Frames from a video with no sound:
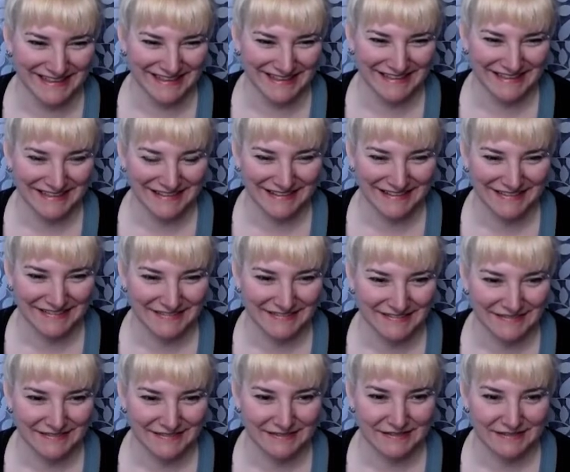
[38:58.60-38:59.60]

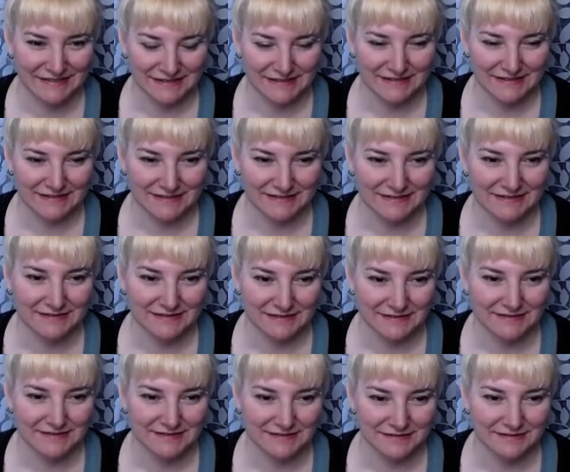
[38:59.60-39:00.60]

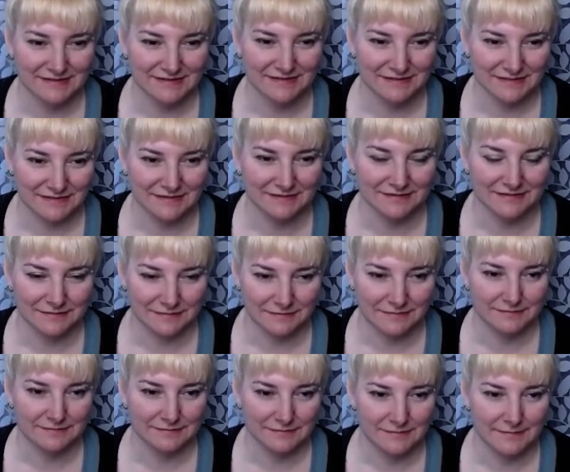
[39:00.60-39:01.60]

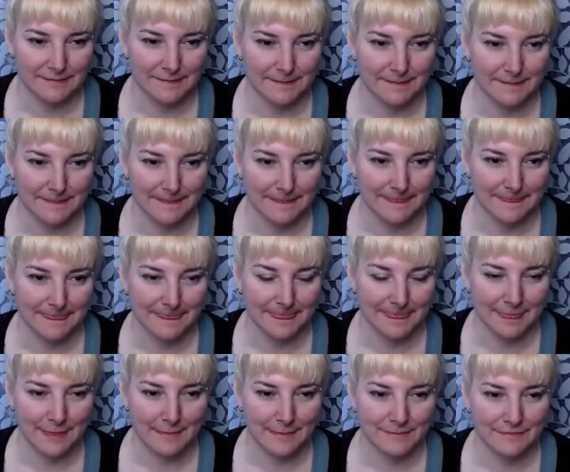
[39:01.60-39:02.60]

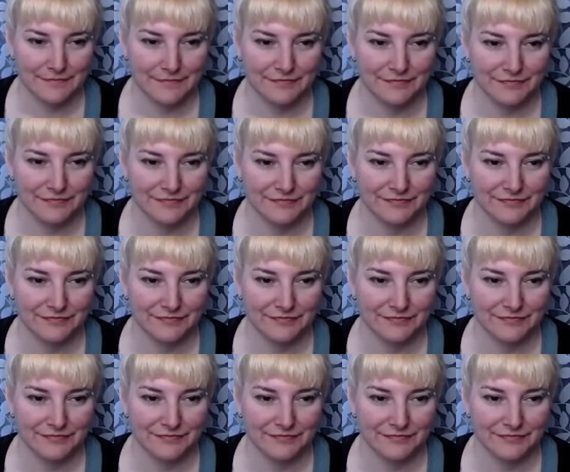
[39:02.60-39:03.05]
(silent)